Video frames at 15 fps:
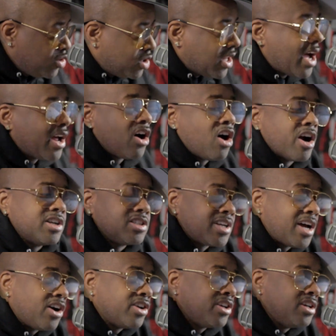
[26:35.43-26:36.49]
a lot of artists
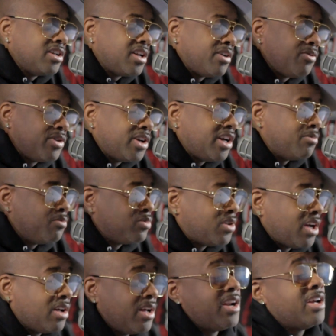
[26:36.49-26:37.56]
out here that where
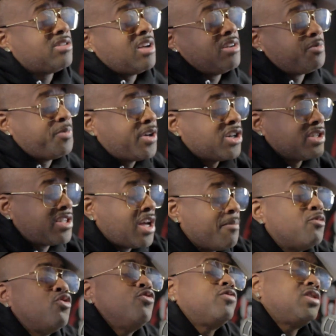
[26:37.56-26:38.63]
they and it's because they
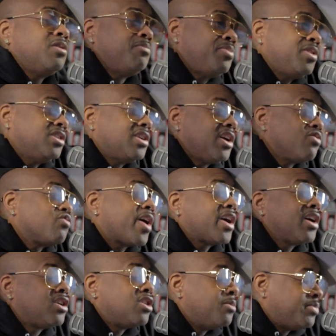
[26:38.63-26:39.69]
moved to the beat of their
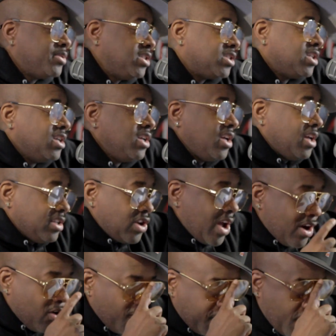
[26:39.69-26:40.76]
record companies. So I
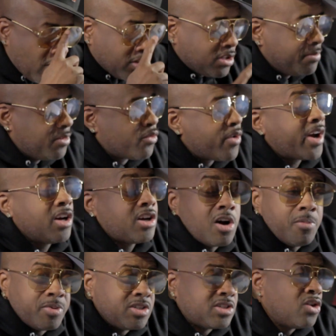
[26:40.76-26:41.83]
don't fault them. The record
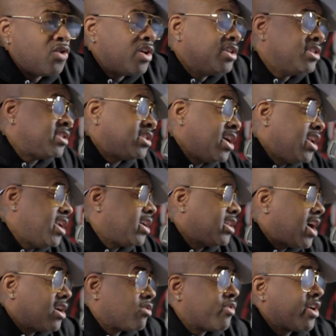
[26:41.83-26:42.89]
companies don't understand that. A
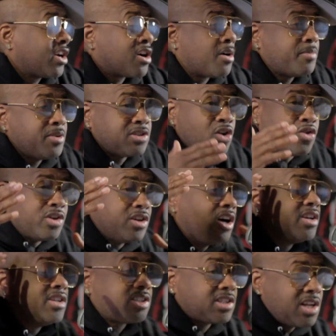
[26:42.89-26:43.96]
lot of record companies only
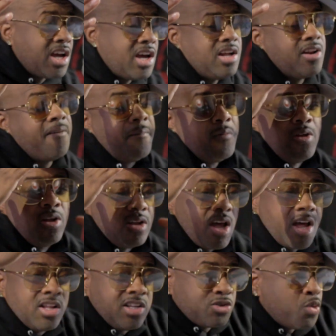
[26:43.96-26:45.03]
understand,
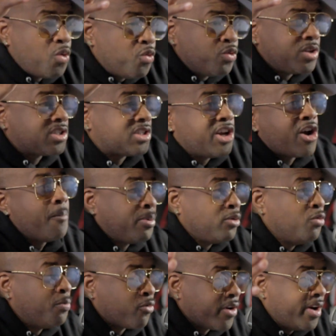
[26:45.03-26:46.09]
hey, this their
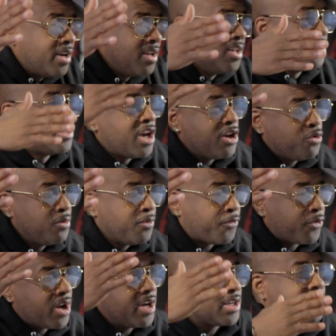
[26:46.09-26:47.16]
blueprint. Take you to
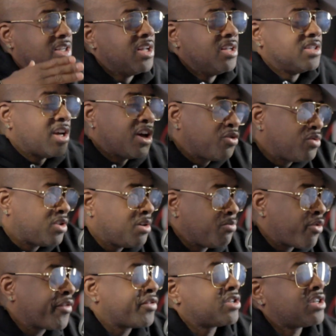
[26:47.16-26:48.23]
Flex, take you to the
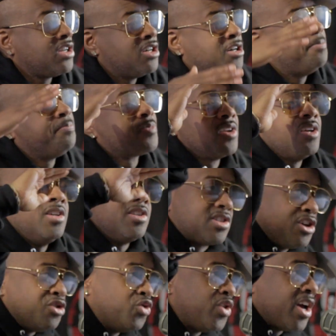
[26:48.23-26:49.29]
Breakfast Club. Right.
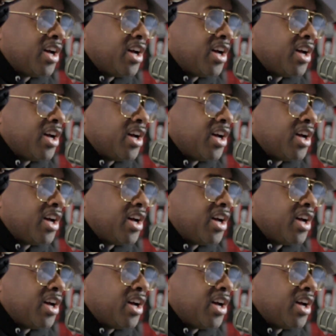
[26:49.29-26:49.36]
Send you to